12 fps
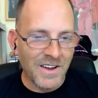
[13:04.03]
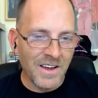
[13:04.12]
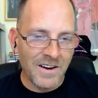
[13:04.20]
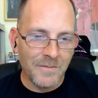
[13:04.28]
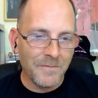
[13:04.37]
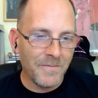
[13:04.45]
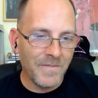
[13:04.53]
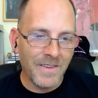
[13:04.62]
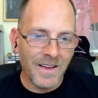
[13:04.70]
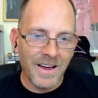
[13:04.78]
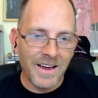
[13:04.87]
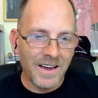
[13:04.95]
get them.
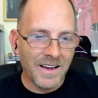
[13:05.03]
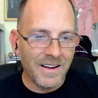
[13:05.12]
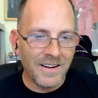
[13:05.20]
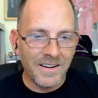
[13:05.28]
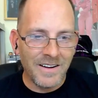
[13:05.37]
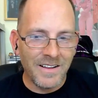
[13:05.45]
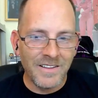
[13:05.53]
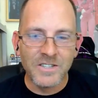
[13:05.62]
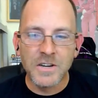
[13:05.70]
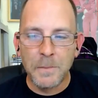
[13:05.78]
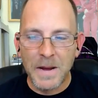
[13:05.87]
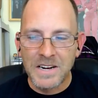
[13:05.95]
And there's
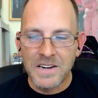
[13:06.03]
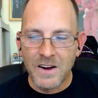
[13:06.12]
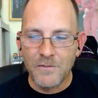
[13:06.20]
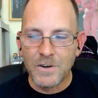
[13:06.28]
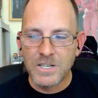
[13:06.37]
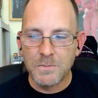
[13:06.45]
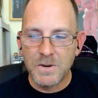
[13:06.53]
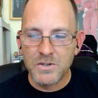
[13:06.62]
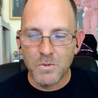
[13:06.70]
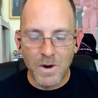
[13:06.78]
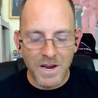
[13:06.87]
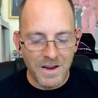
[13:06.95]
a big difference
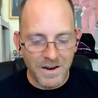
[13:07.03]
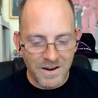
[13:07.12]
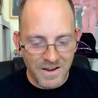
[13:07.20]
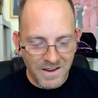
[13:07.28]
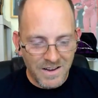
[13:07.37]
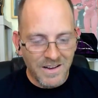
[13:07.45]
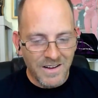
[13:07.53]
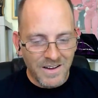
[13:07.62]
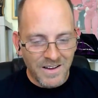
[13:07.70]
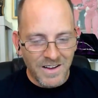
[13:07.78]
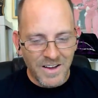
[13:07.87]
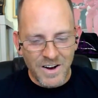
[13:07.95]
between,
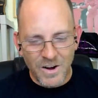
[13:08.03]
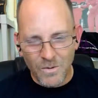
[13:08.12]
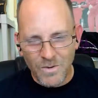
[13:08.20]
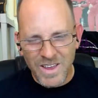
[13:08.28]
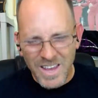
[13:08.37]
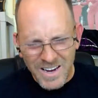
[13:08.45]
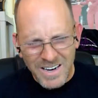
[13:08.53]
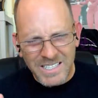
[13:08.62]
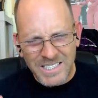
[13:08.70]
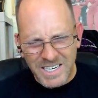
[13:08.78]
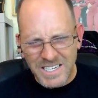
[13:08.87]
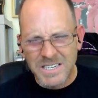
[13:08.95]
you know, getting a sense